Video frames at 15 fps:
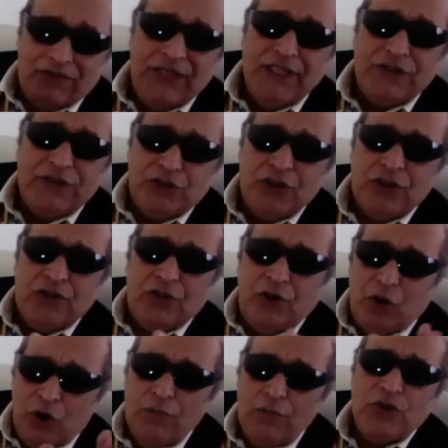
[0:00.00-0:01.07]
It took
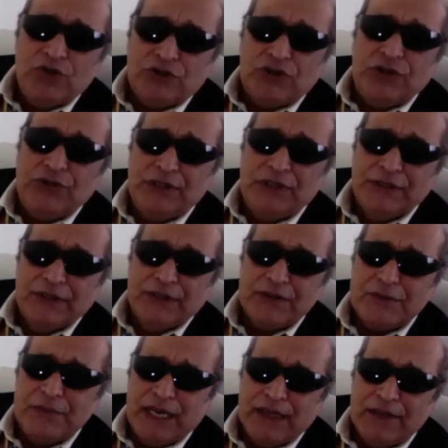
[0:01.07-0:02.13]
almost two years,
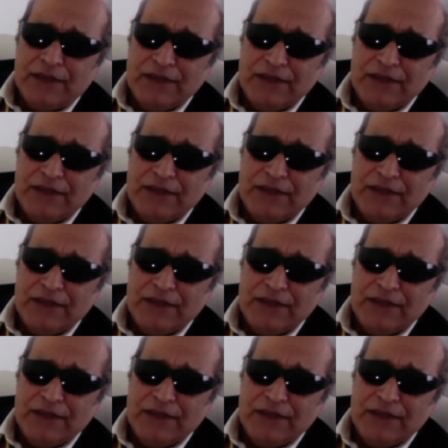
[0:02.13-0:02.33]
Matthew.